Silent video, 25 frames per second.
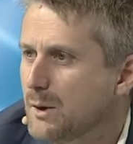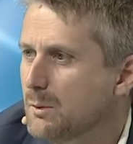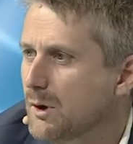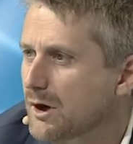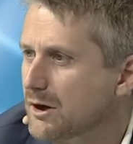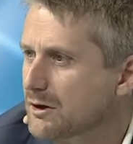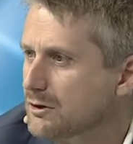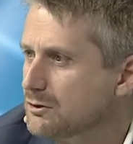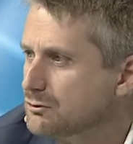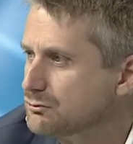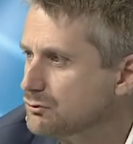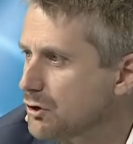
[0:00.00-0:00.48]
We
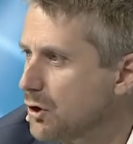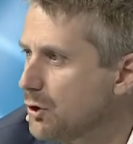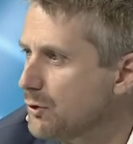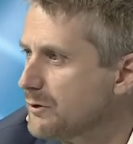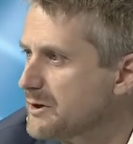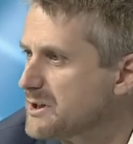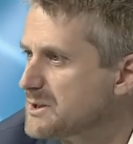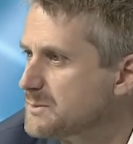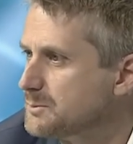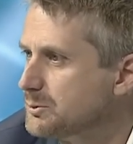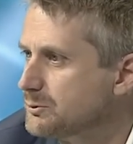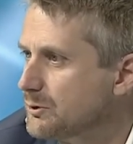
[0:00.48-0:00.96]
want to
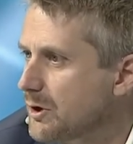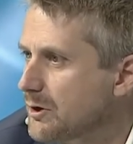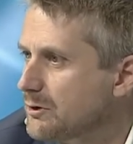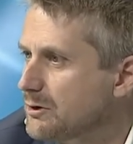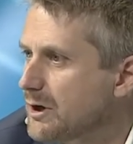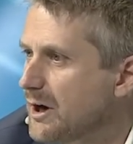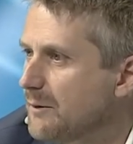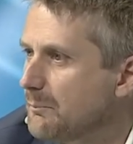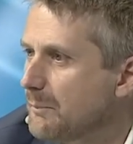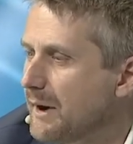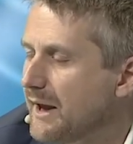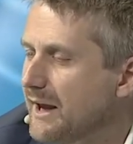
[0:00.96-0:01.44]
grow this
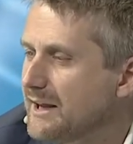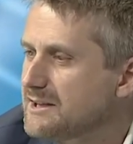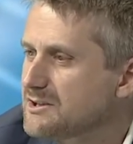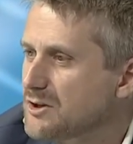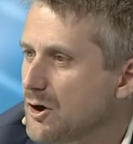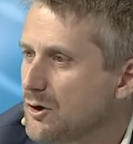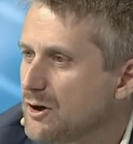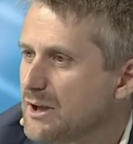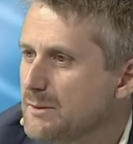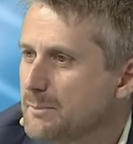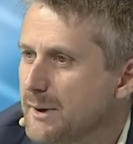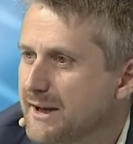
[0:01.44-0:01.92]
program.
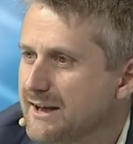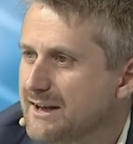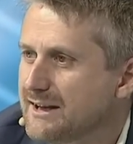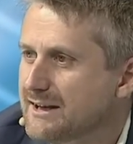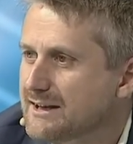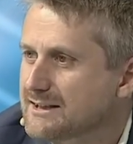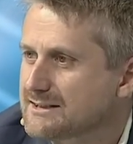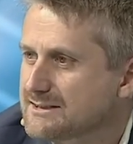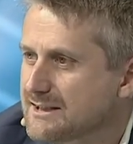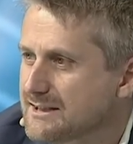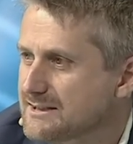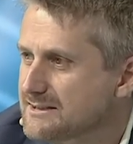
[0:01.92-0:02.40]
It's only been
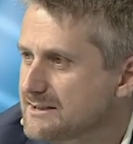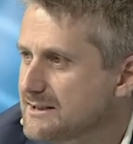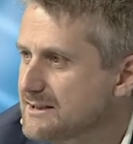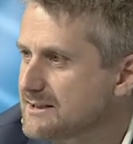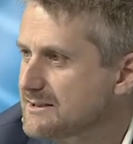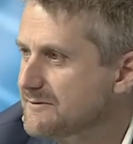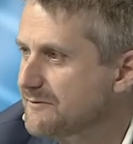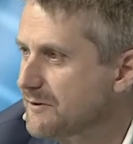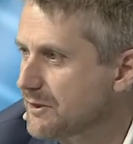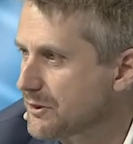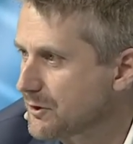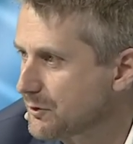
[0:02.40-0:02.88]
in
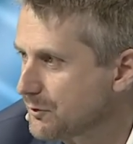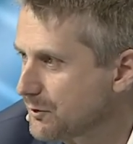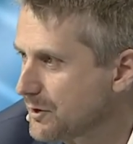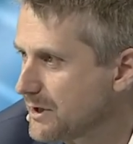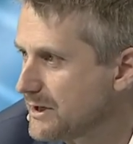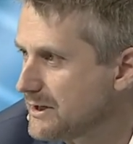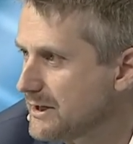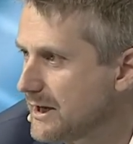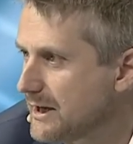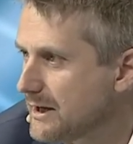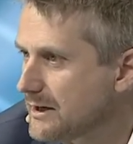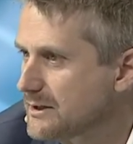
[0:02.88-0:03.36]
existence for
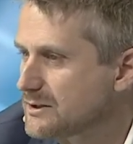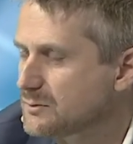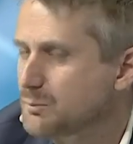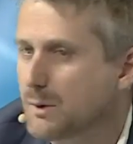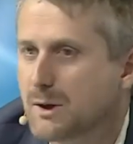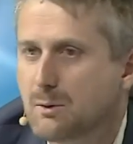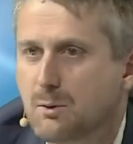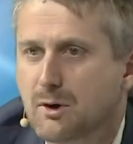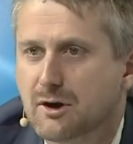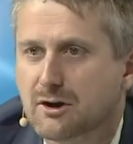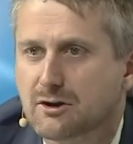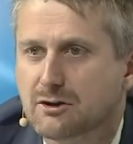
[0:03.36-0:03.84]
3
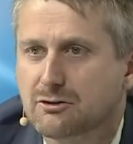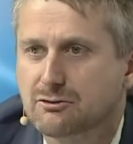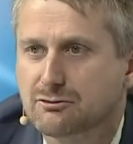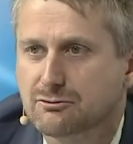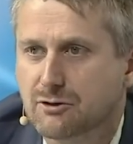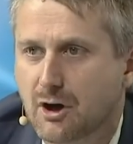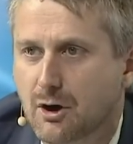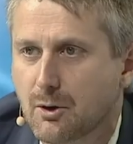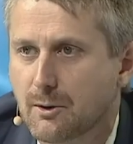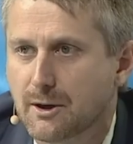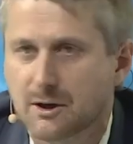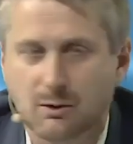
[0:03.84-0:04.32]
years. We want to
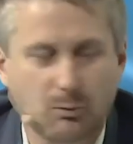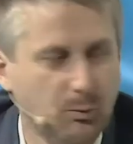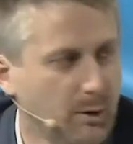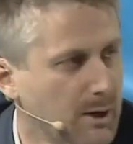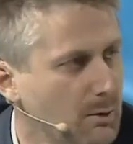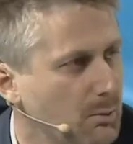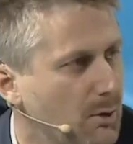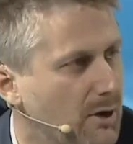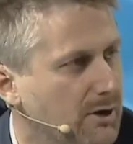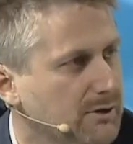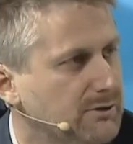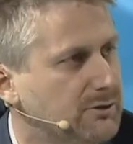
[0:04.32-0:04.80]
grow it.
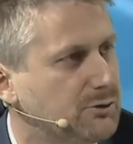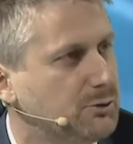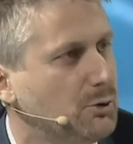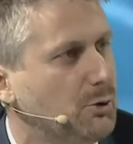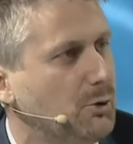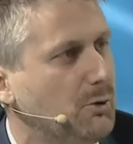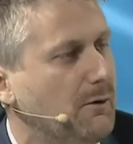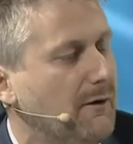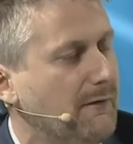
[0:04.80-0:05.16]
We want